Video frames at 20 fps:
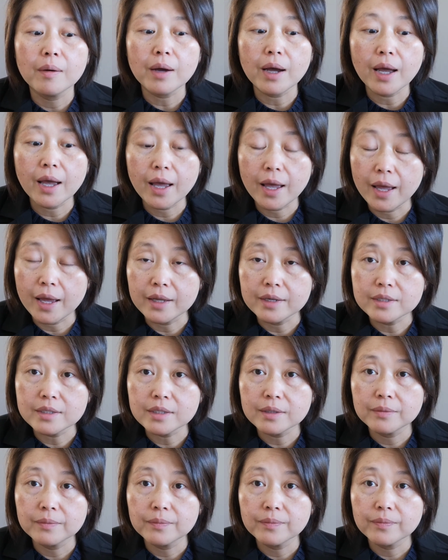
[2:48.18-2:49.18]
and
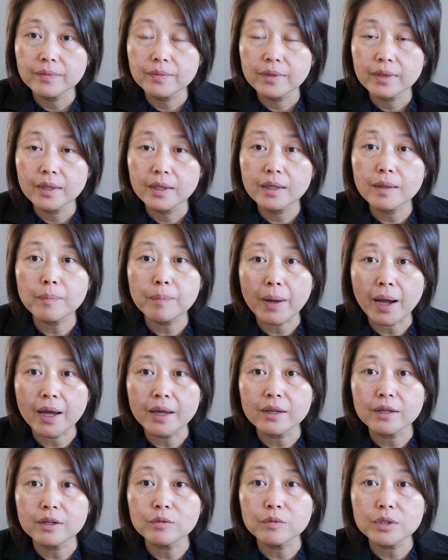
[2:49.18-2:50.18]
the
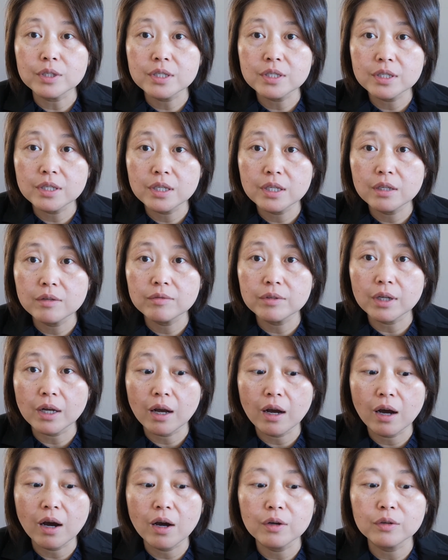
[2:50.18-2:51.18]
buyer received the
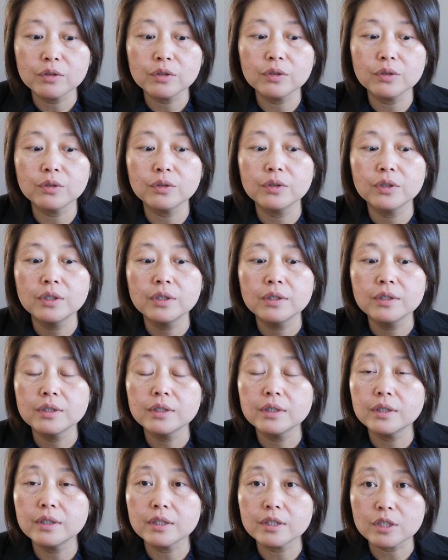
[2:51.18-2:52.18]
condo
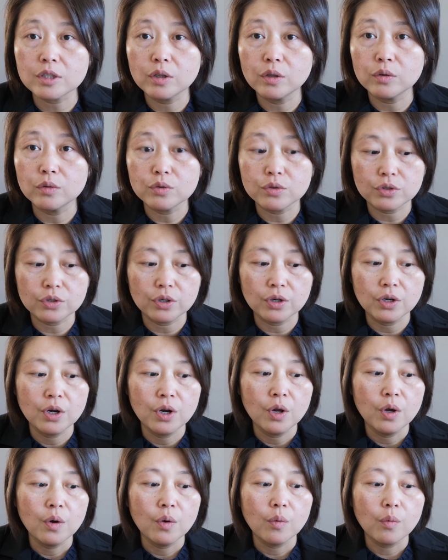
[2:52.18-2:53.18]
disclosure,
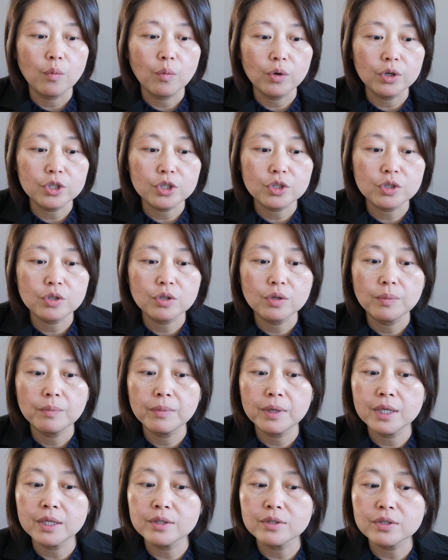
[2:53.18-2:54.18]
which
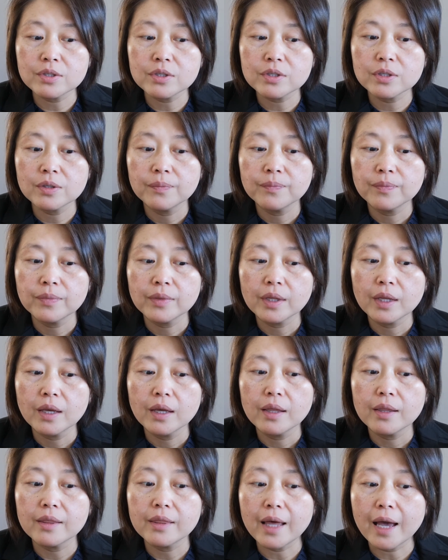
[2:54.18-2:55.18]
means
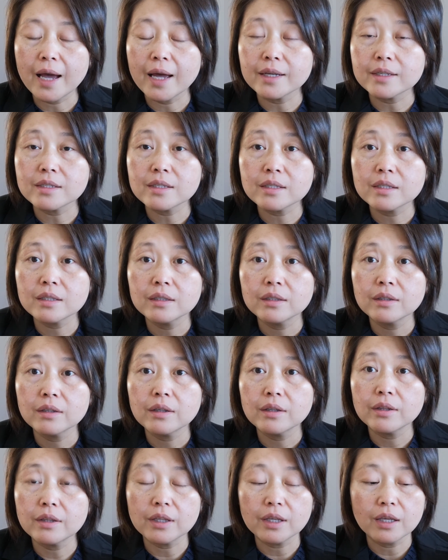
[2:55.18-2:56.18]
that
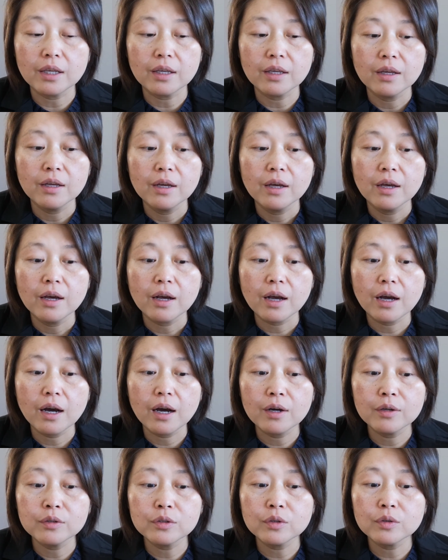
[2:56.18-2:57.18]
the
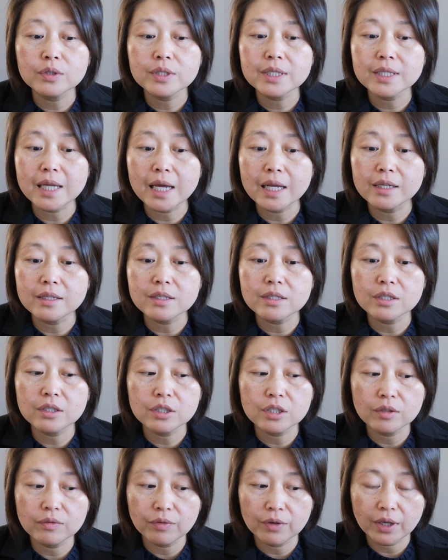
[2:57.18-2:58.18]
condo status
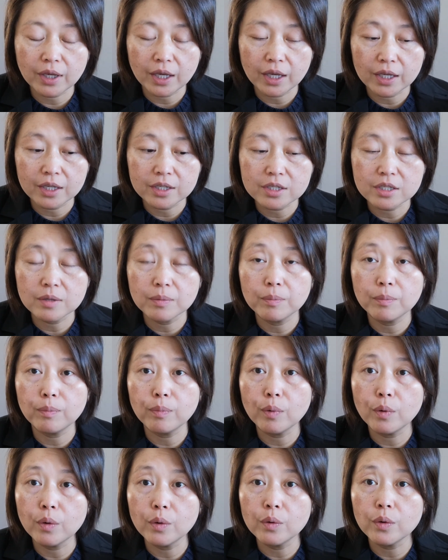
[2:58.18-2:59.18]
certificate
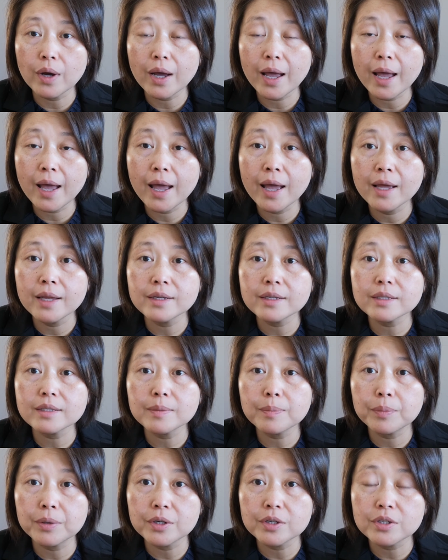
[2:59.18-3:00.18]
and the
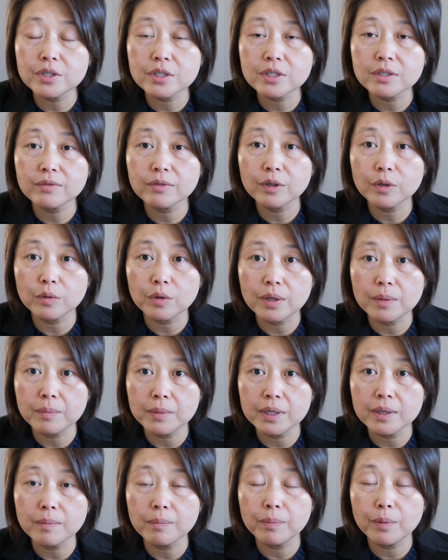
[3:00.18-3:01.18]
purchase
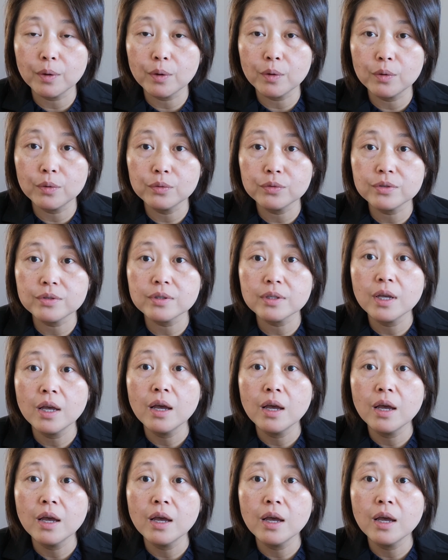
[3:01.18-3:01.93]
agreement both